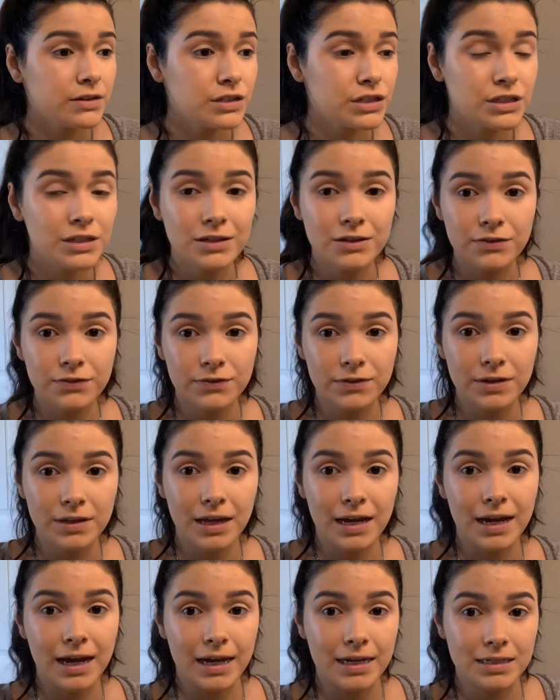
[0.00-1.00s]
still feel
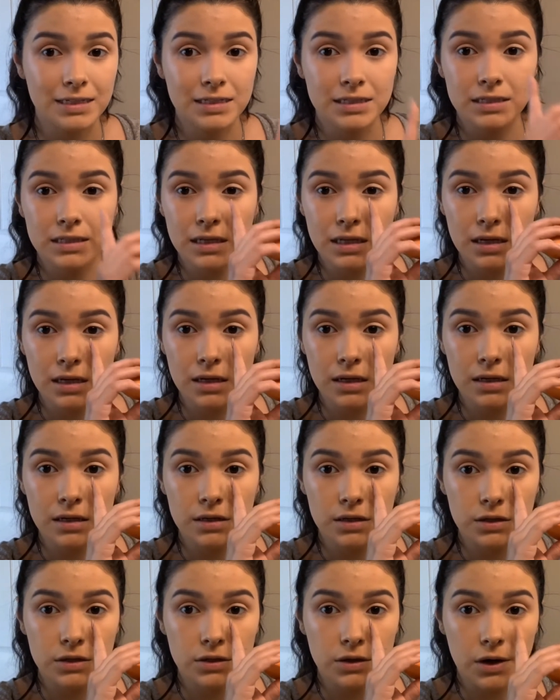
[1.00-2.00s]
like I
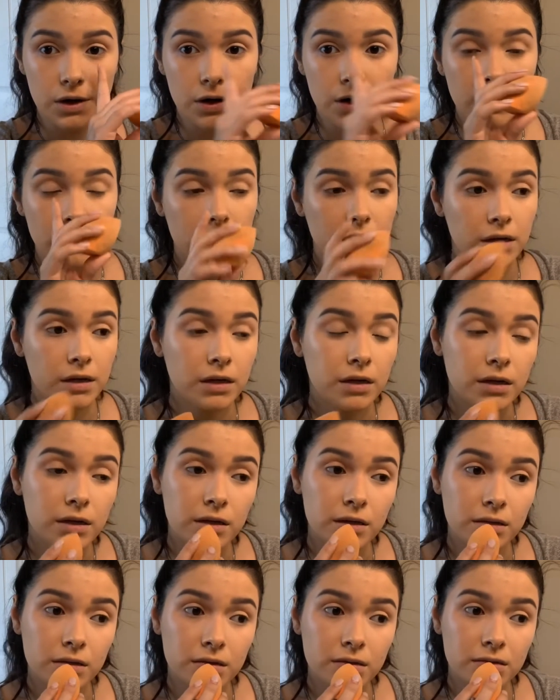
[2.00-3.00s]
see dark
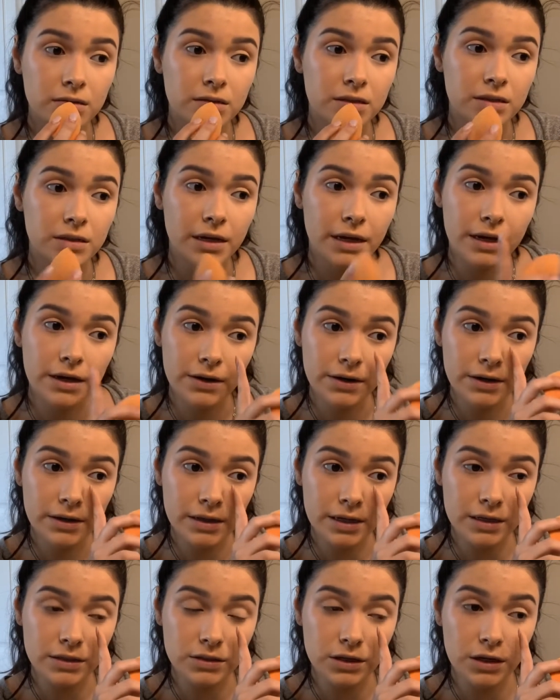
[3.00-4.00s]
area,
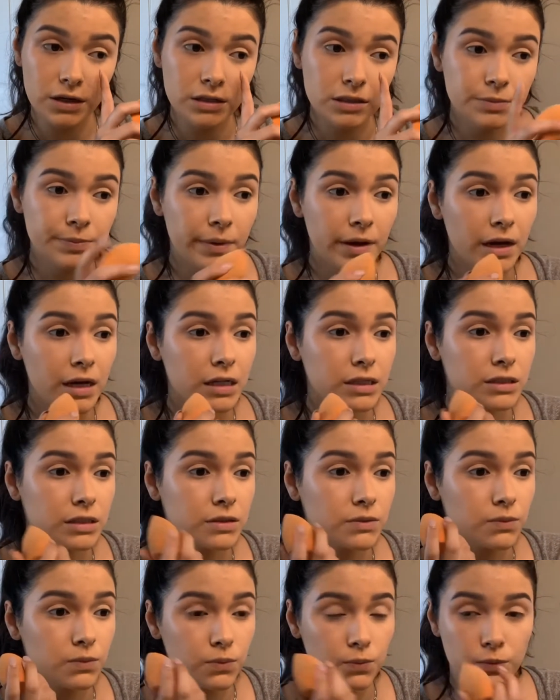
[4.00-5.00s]
like dark spots
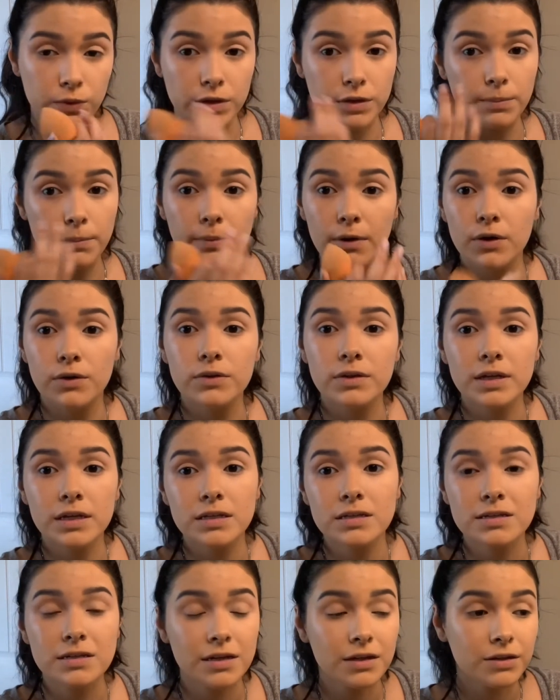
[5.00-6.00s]
with both
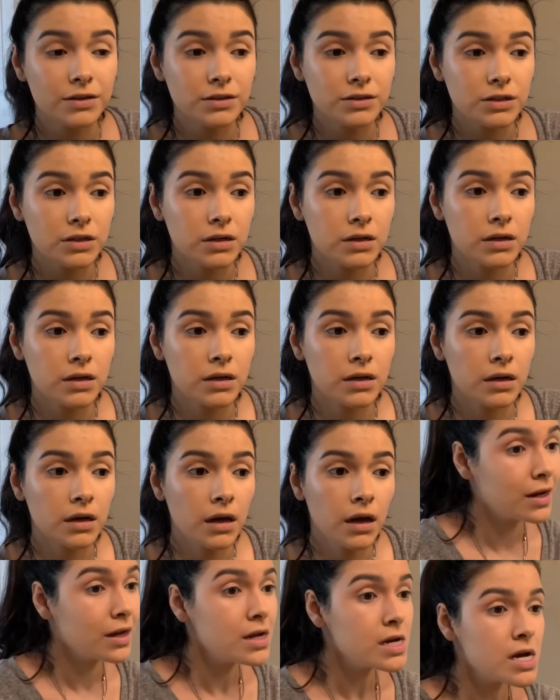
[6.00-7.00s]
concealers on.
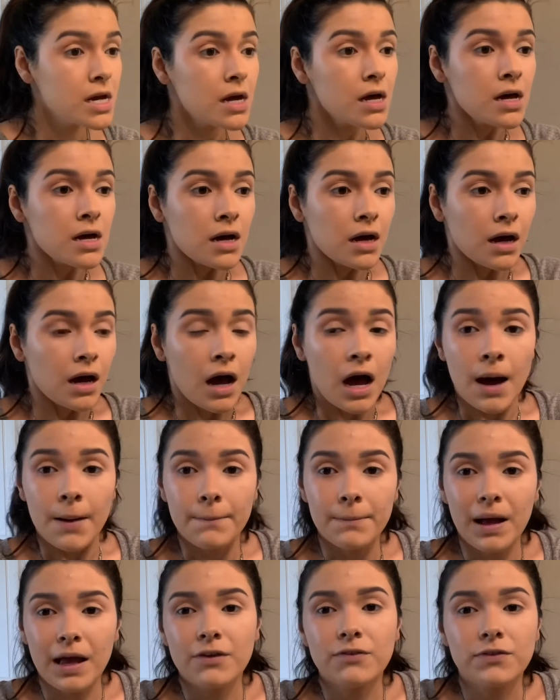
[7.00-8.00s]

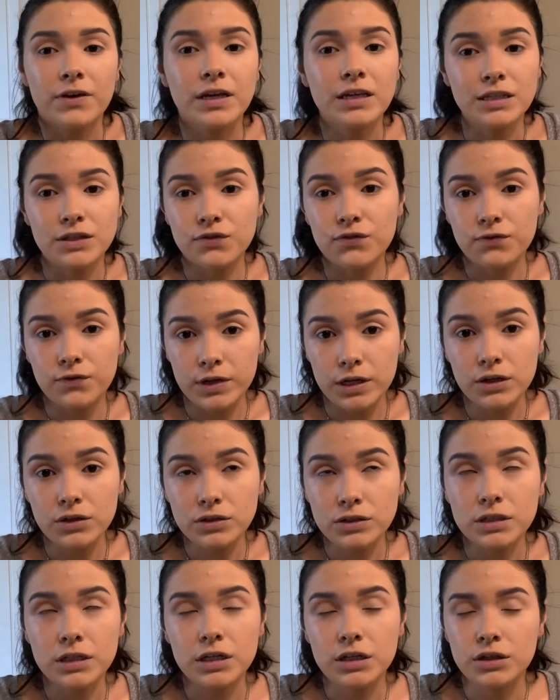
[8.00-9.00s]
My face
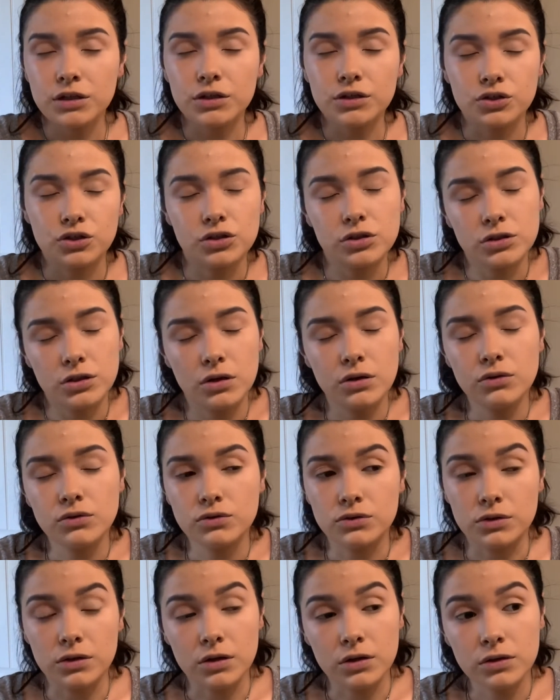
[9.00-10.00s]
feels and looks so
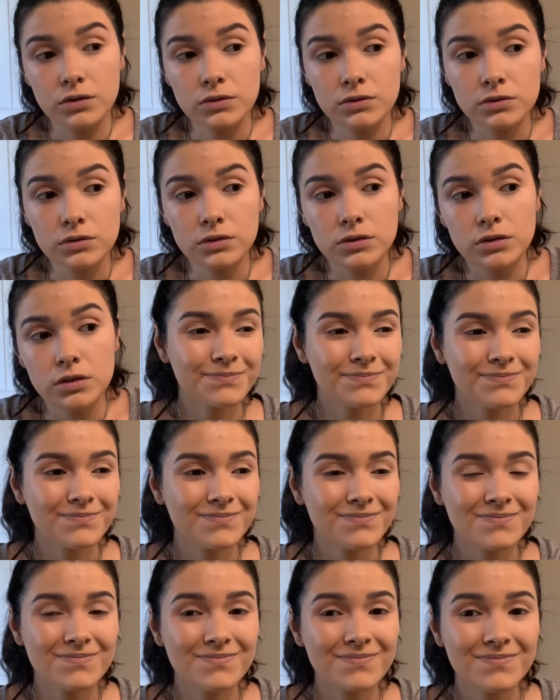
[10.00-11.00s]
gross.
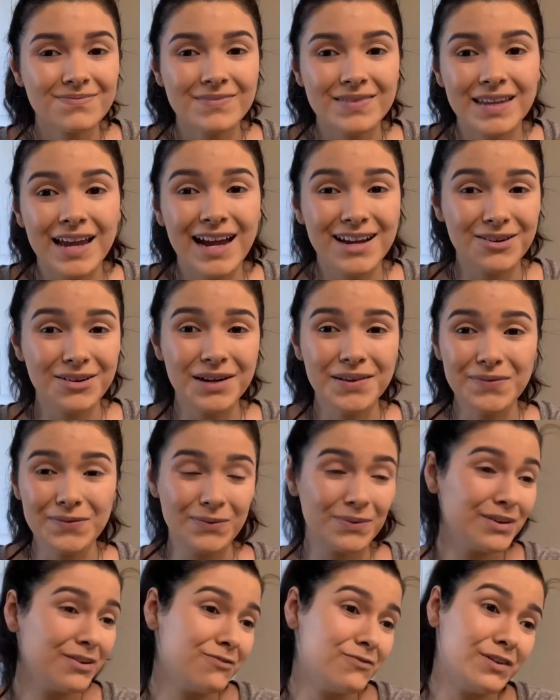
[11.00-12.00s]
I don't even
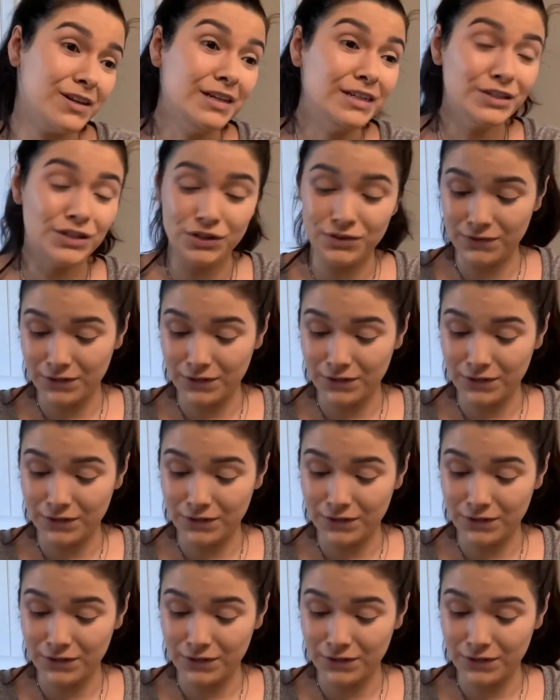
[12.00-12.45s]
want to finish this